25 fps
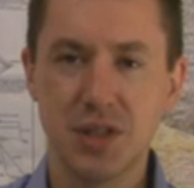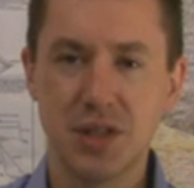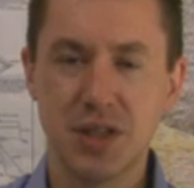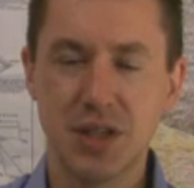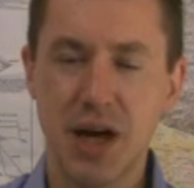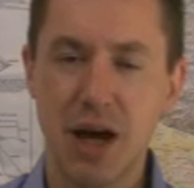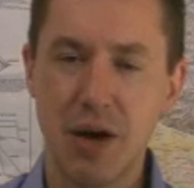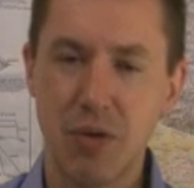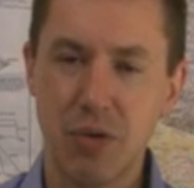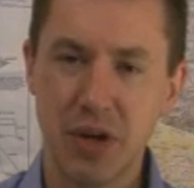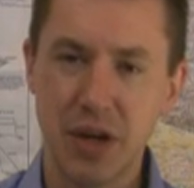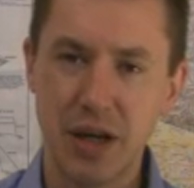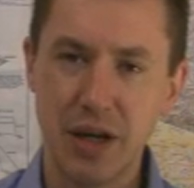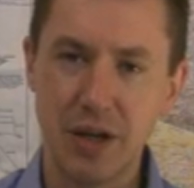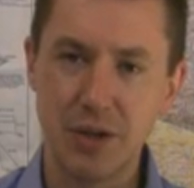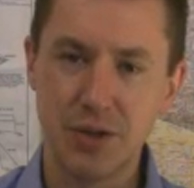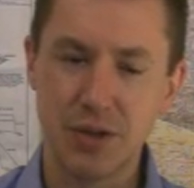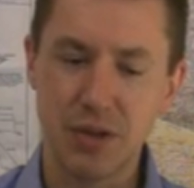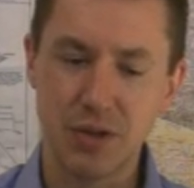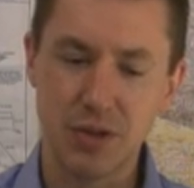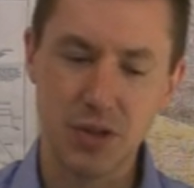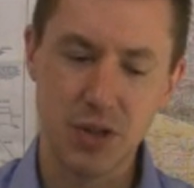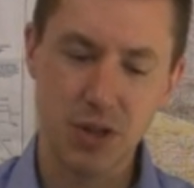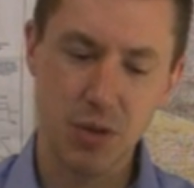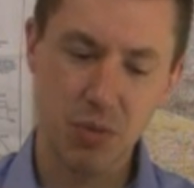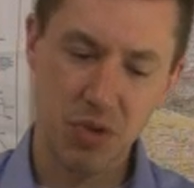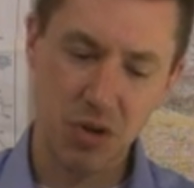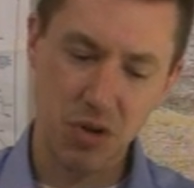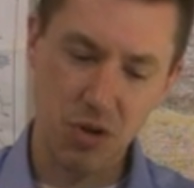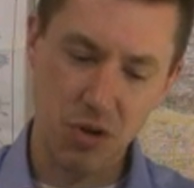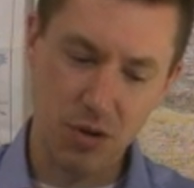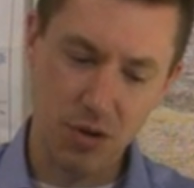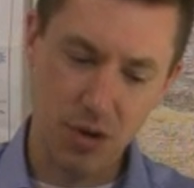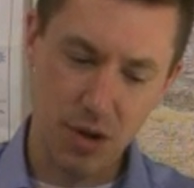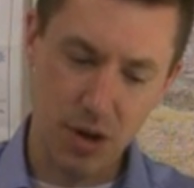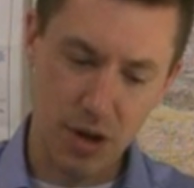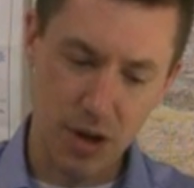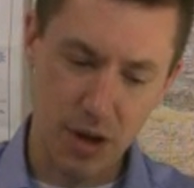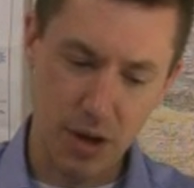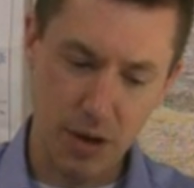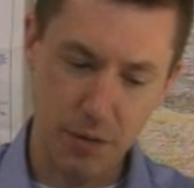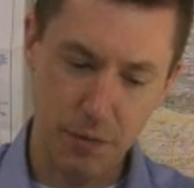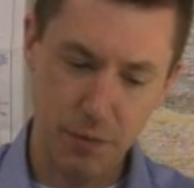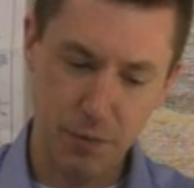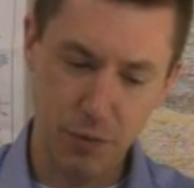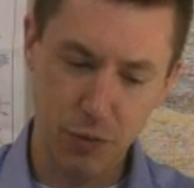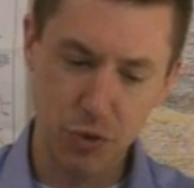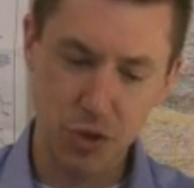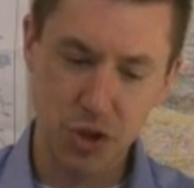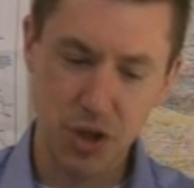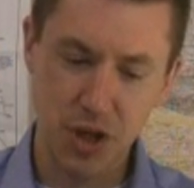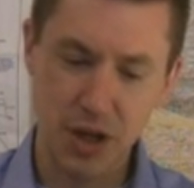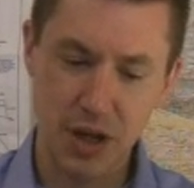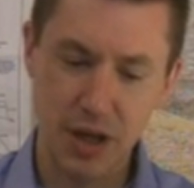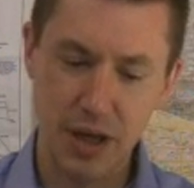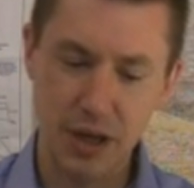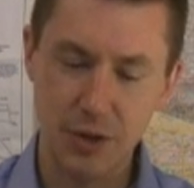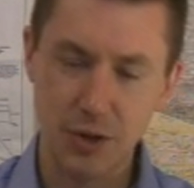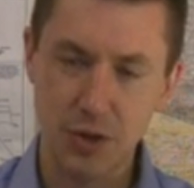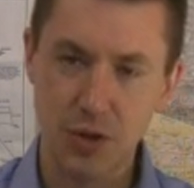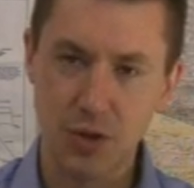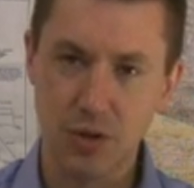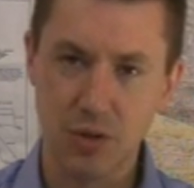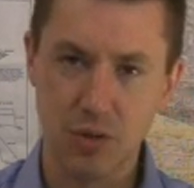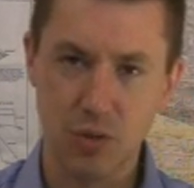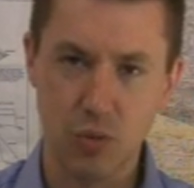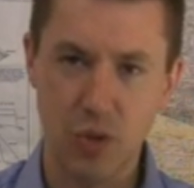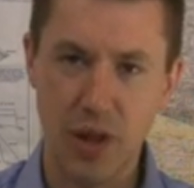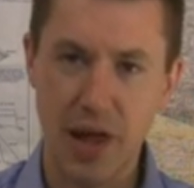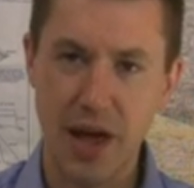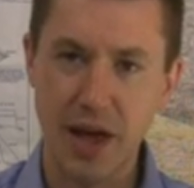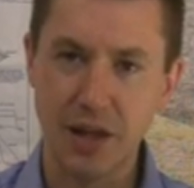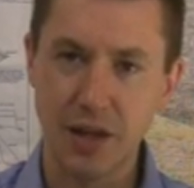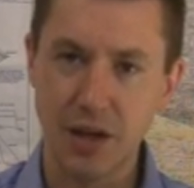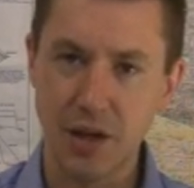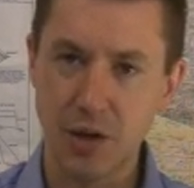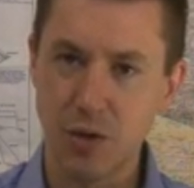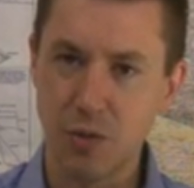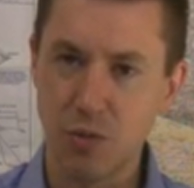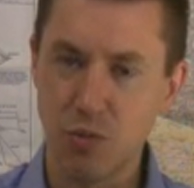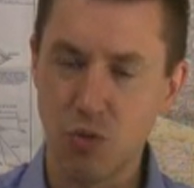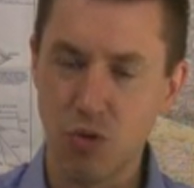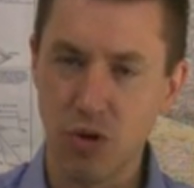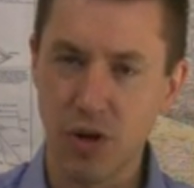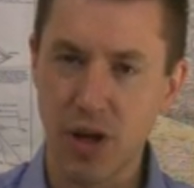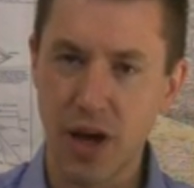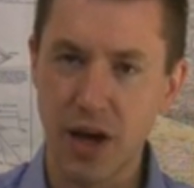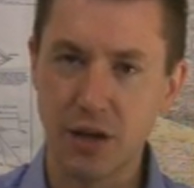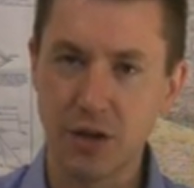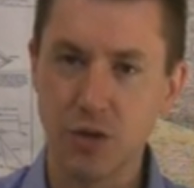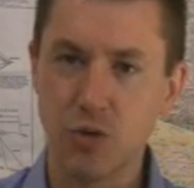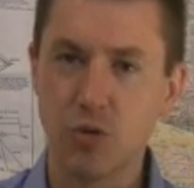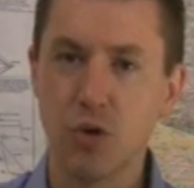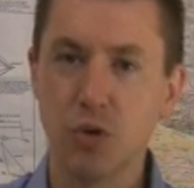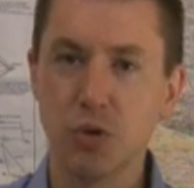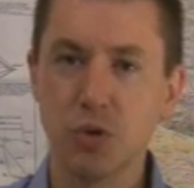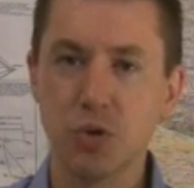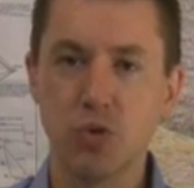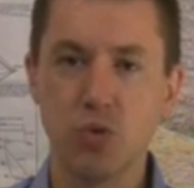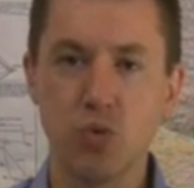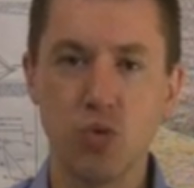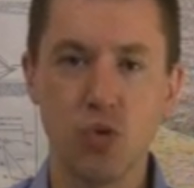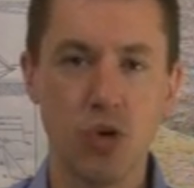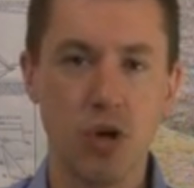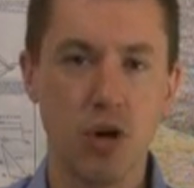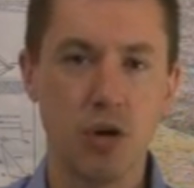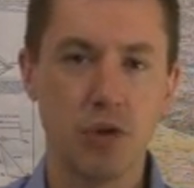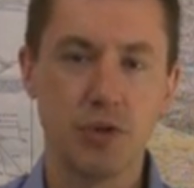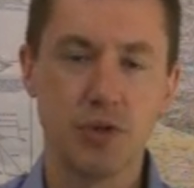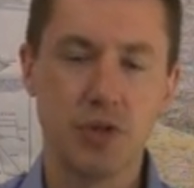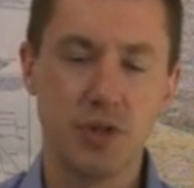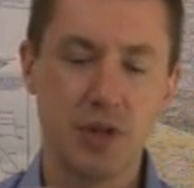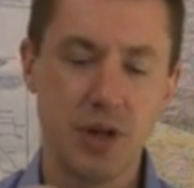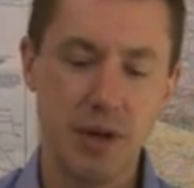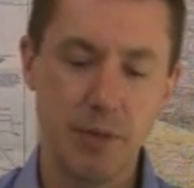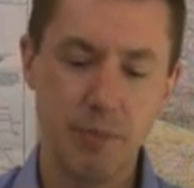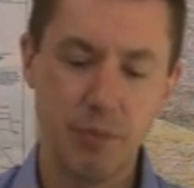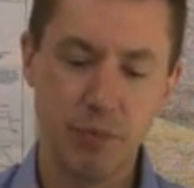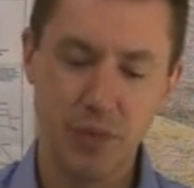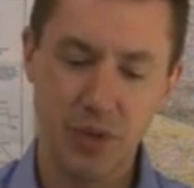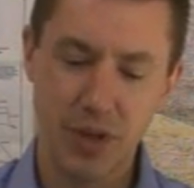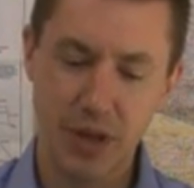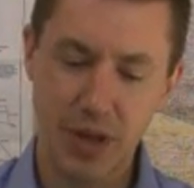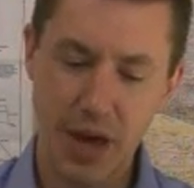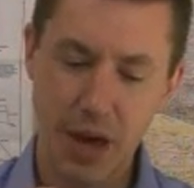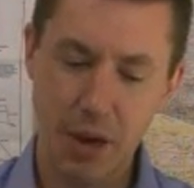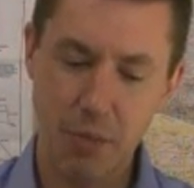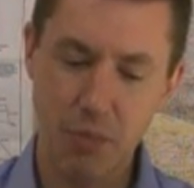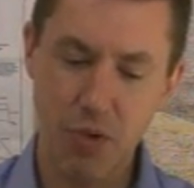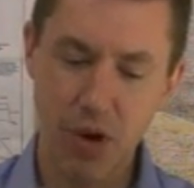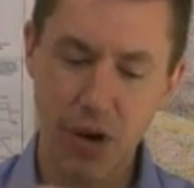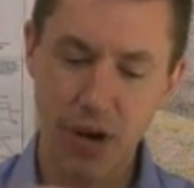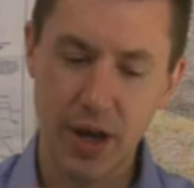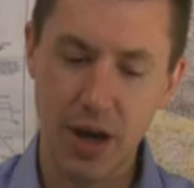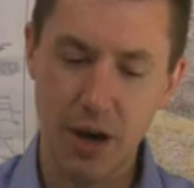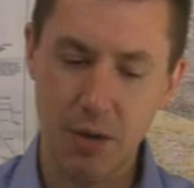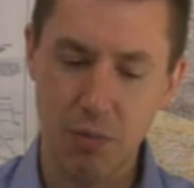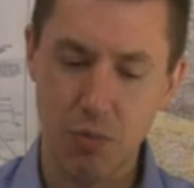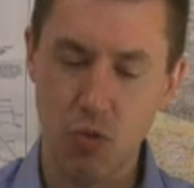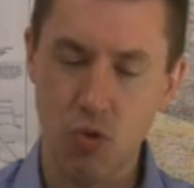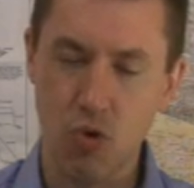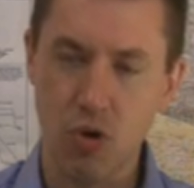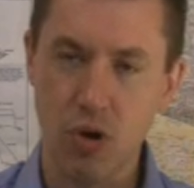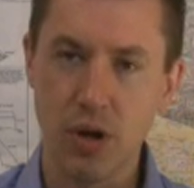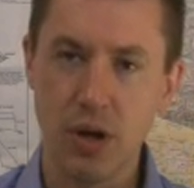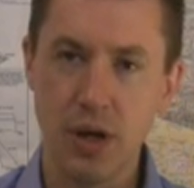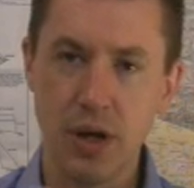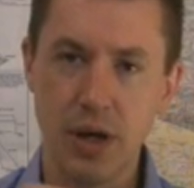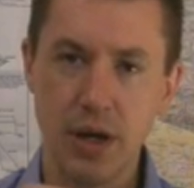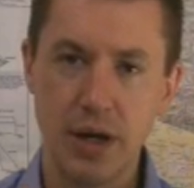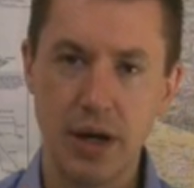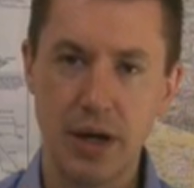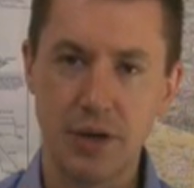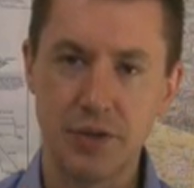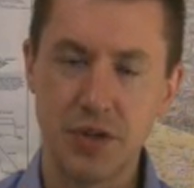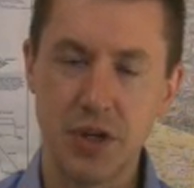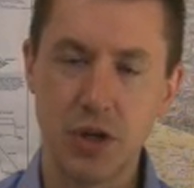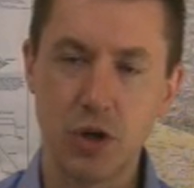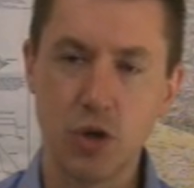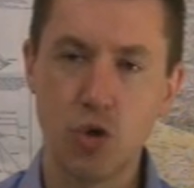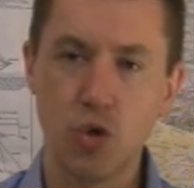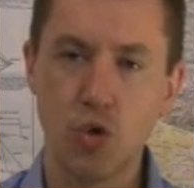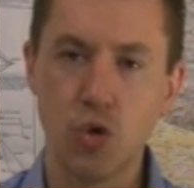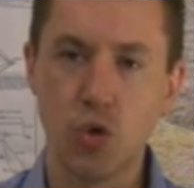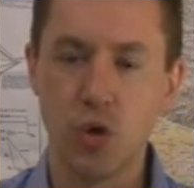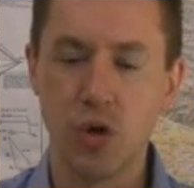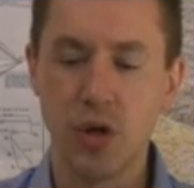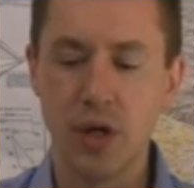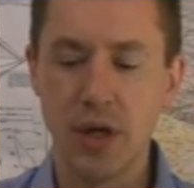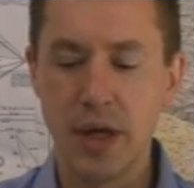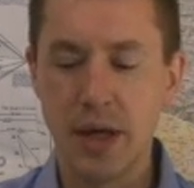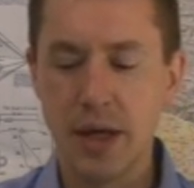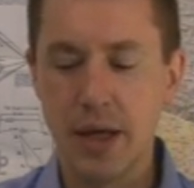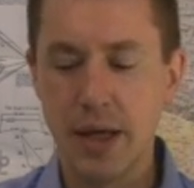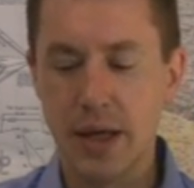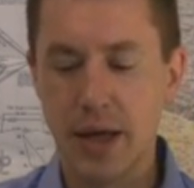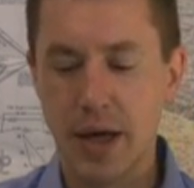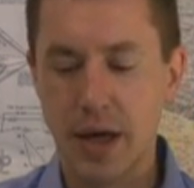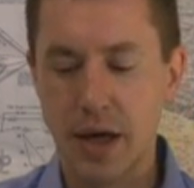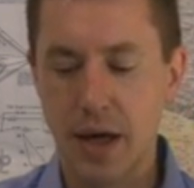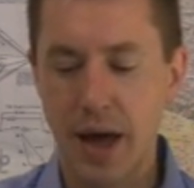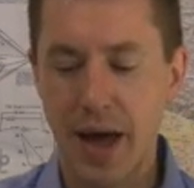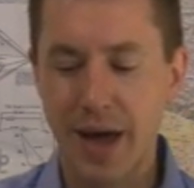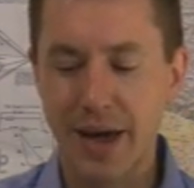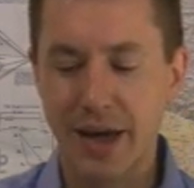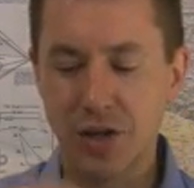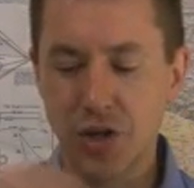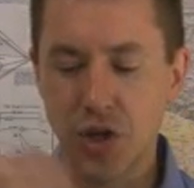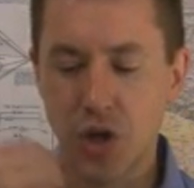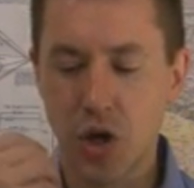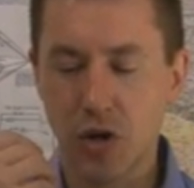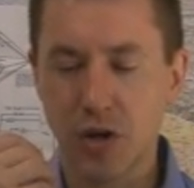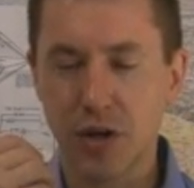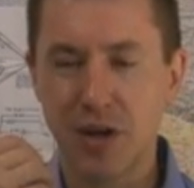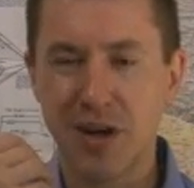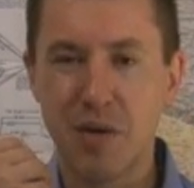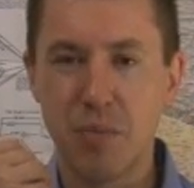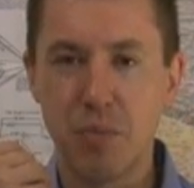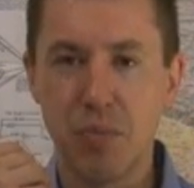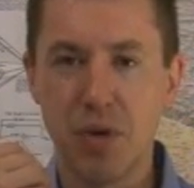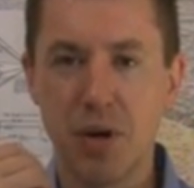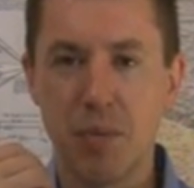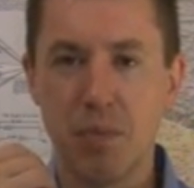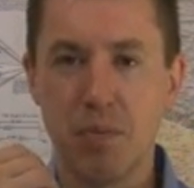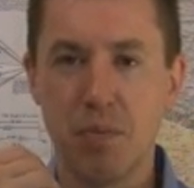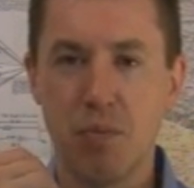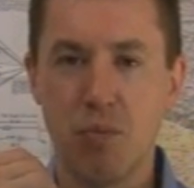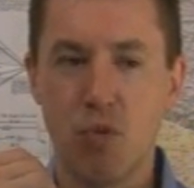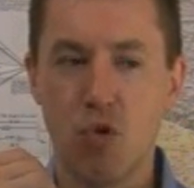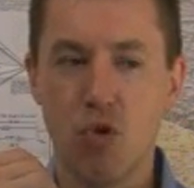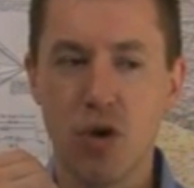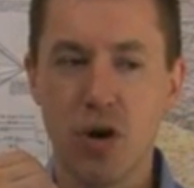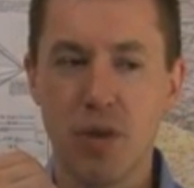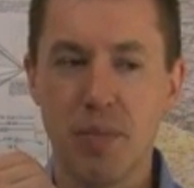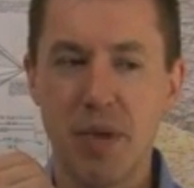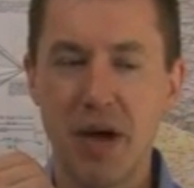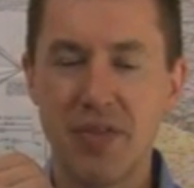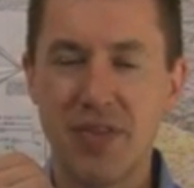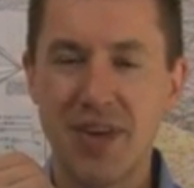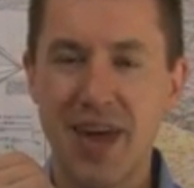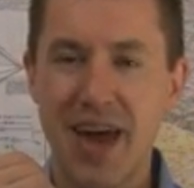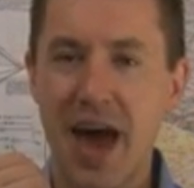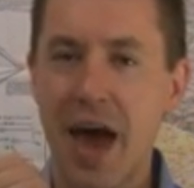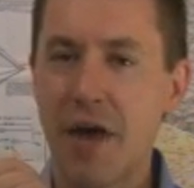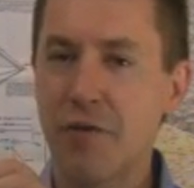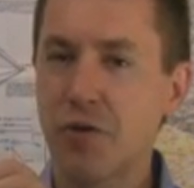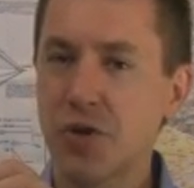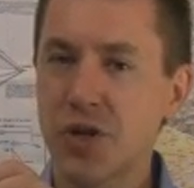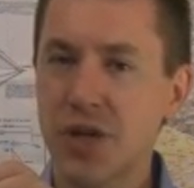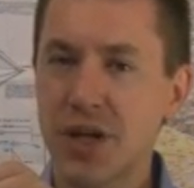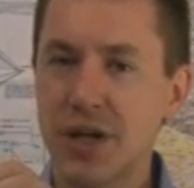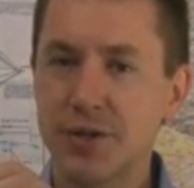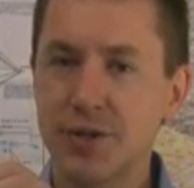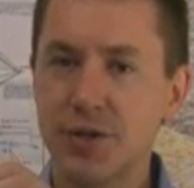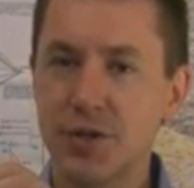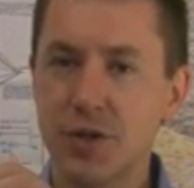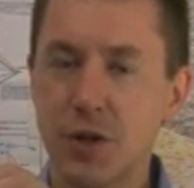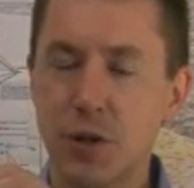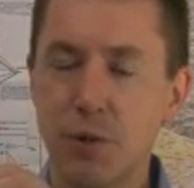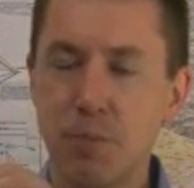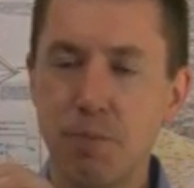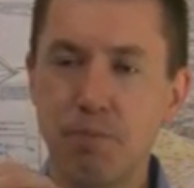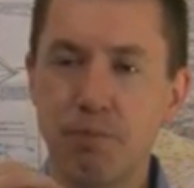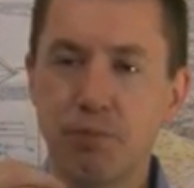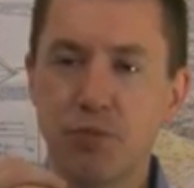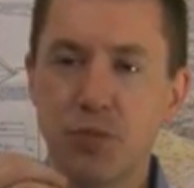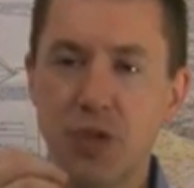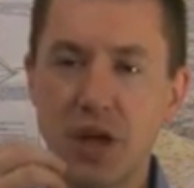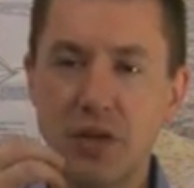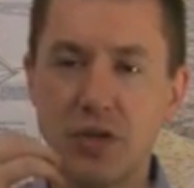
Taiwanese and some of your Fujianese more lightly roasted oolongs can bring out more as they cool. I can talk a bit more about the aftertaste though.